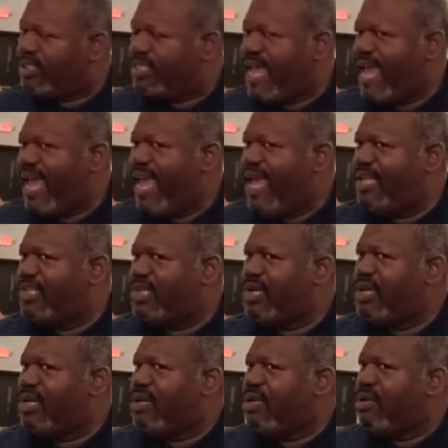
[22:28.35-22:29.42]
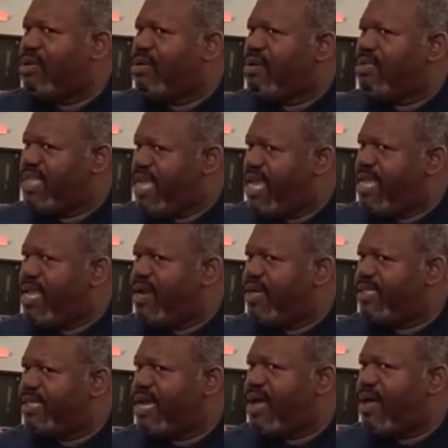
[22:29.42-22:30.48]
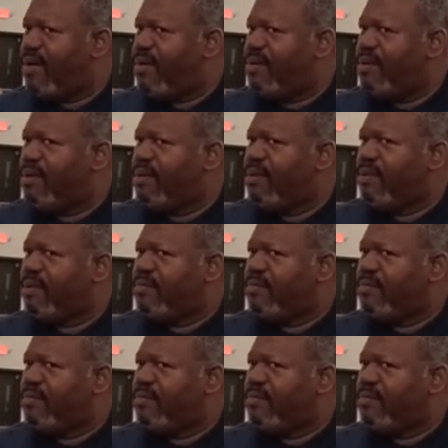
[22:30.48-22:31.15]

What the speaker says: stage 10 years ago.